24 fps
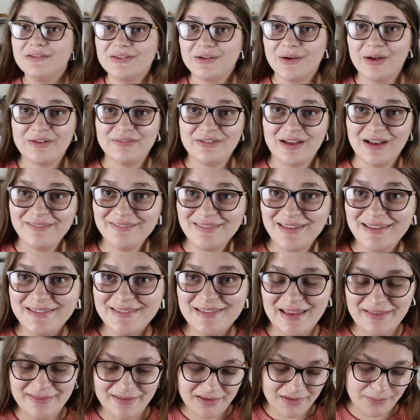So I found
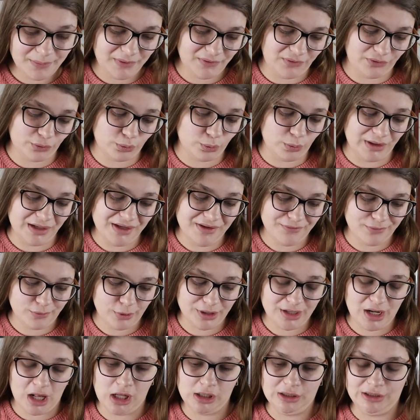this and this was
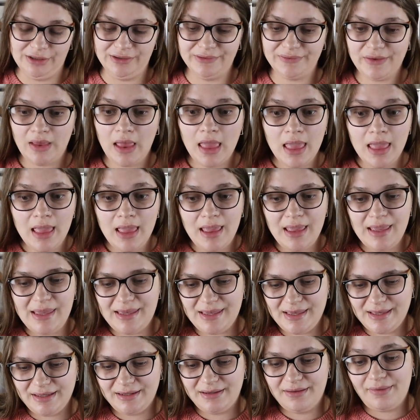$24
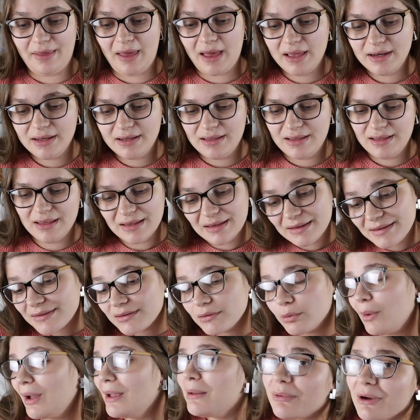and that is
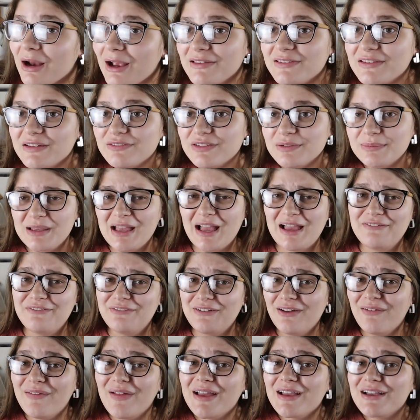quite pricey for me. I
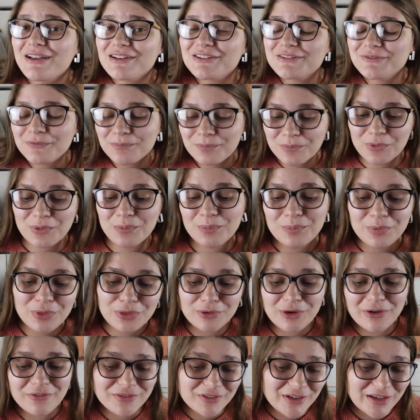feel like
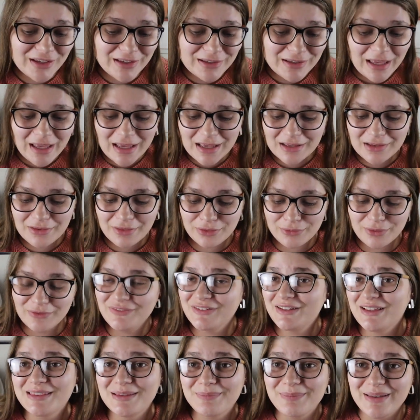thrifting and
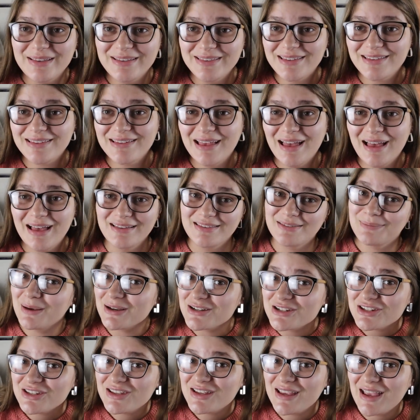thrifting at the bin
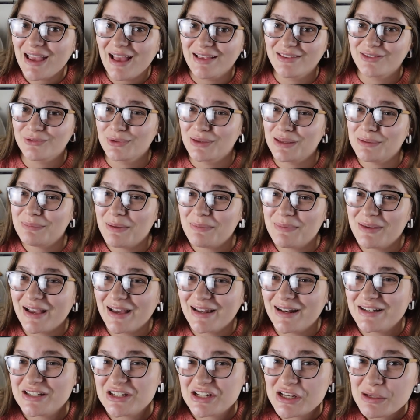especially has really made me
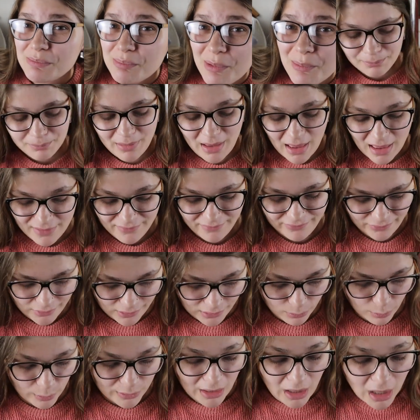kind of cheap. But for
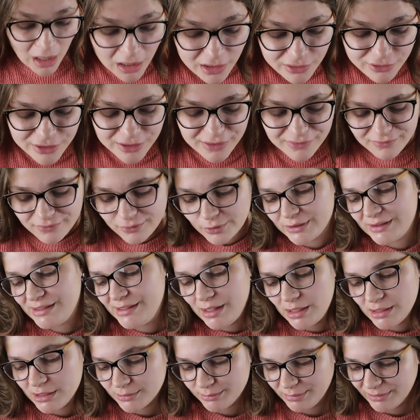a
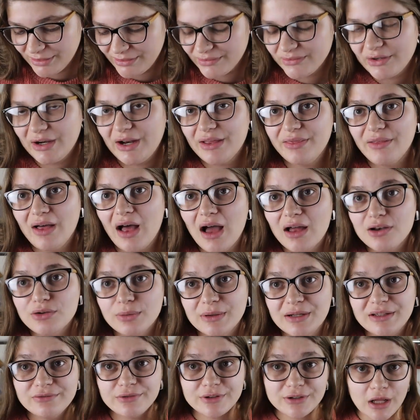$140 blazer, I thought
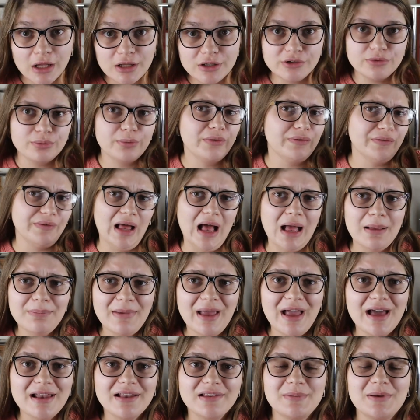$24 was not
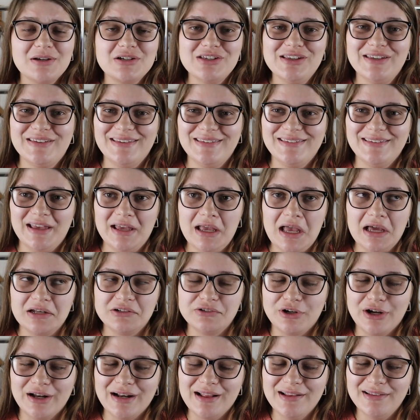bad, especially since I
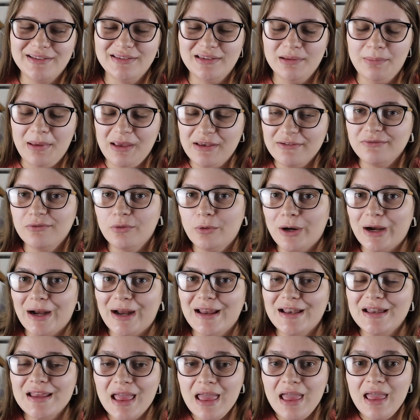had credits to pay for
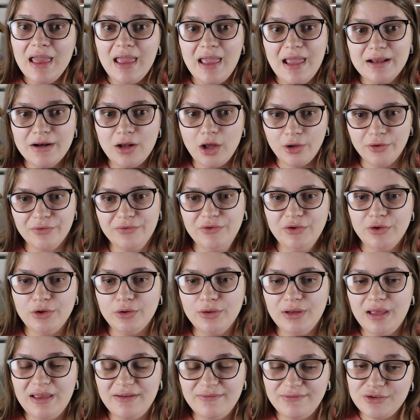it. And
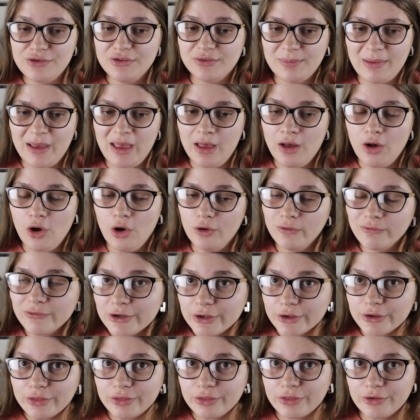also if you spent
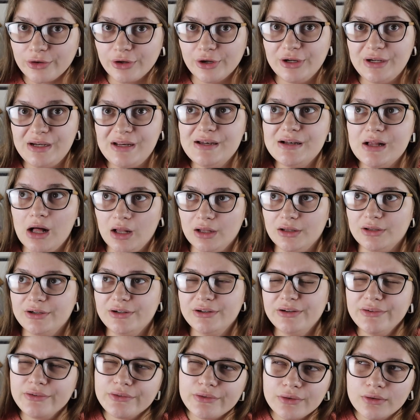over $30,
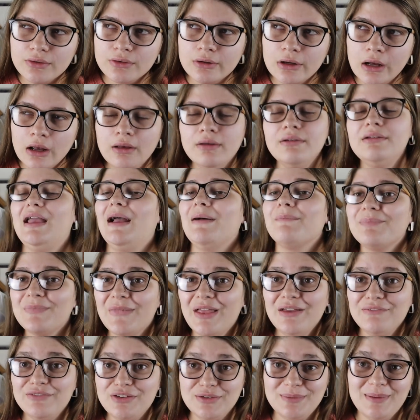yeah,
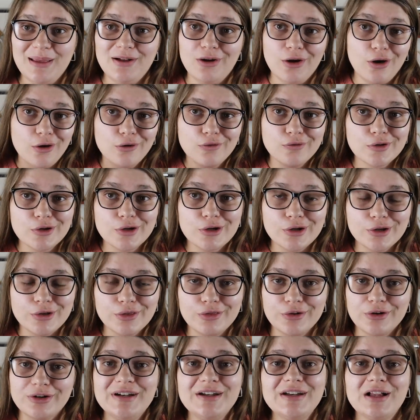if you spent over
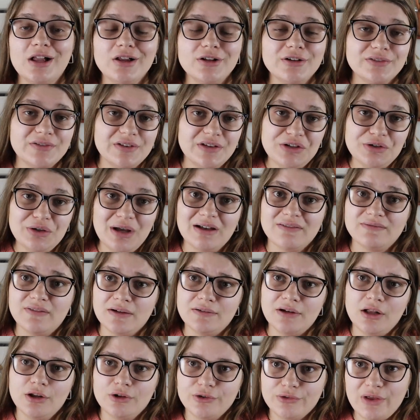$30, then you got
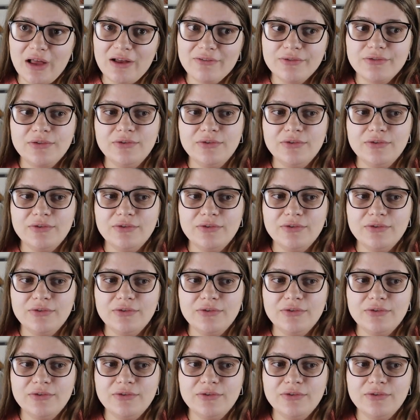$5 off.